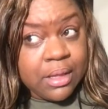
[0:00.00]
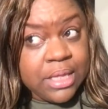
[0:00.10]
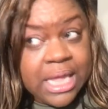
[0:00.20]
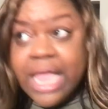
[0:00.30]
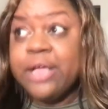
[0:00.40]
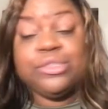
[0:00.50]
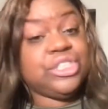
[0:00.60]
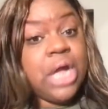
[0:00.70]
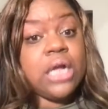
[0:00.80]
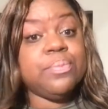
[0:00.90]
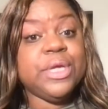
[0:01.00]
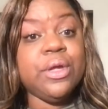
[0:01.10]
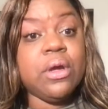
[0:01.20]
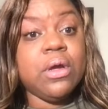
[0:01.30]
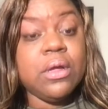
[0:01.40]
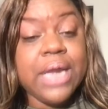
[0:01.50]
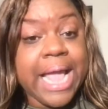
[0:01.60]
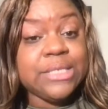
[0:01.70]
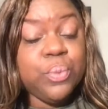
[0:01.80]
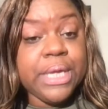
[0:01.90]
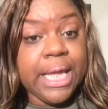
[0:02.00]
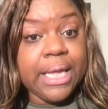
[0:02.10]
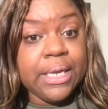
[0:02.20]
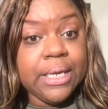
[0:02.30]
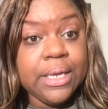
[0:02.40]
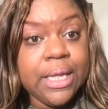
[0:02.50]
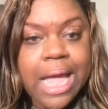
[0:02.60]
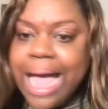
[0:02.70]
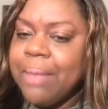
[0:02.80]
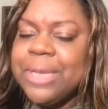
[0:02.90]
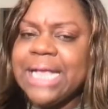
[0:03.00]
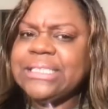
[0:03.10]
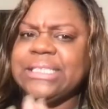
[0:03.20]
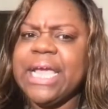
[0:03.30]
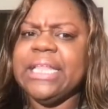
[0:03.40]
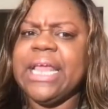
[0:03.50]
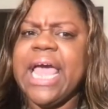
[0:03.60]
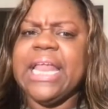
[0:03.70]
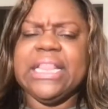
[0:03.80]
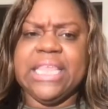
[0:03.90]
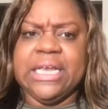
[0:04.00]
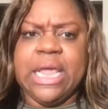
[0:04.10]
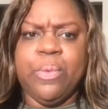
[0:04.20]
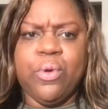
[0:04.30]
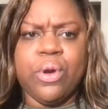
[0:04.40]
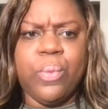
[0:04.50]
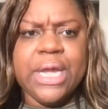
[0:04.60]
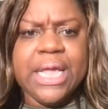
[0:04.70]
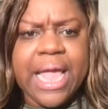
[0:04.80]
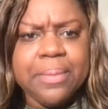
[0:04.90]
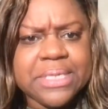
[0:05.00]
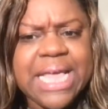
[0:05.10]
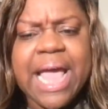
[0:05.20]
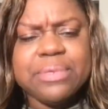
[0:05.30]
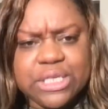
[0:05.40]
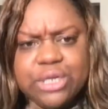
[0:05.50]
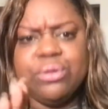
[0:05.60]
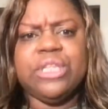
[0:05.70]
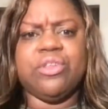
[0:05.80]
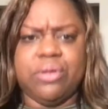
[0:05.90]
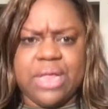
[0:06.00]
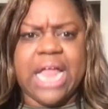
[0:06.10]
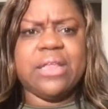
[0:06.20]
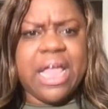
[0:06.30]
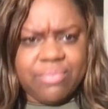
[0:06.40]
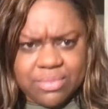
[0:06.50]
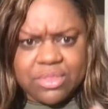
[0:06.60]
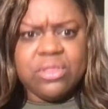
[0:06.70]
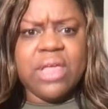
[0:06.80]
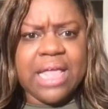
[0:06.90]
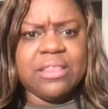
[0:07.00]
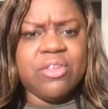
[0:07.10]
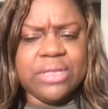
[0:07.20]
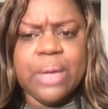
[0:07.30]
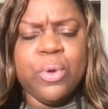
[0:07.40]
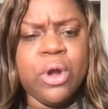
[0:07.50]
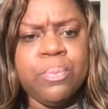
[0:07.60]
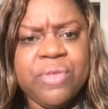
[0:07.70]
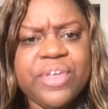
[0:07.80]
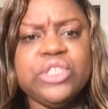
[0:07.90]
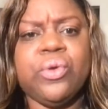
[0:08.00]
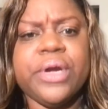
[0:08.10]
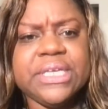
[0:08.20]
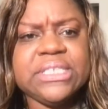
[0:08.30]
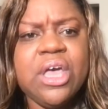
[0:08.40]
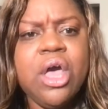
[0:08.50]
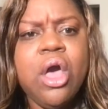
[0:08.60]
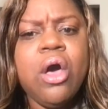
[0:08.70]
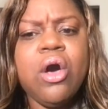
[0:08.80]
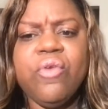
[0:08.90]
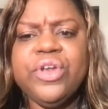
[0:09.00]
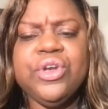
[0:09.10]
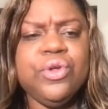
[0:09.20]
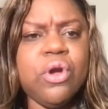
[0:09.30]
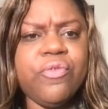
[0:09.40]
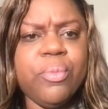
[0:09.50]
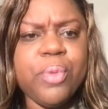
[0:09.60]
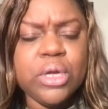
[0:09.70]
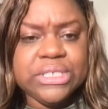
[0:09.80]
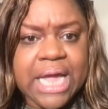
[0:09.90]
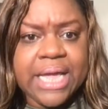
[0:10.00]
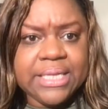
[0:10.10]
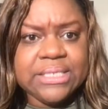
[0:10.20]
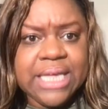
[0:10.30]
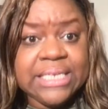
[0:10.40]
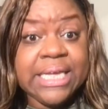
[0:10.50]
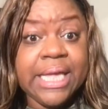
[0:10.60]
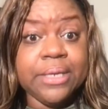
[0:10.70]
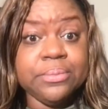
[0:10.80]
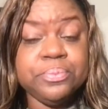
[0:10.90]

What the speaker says: the Eagles shocked me last weekend. I'm not saying that I didn't think they were going to win the game, because I absolutely thought that I thought they were going to be victorious over the New York Football Giants. I did.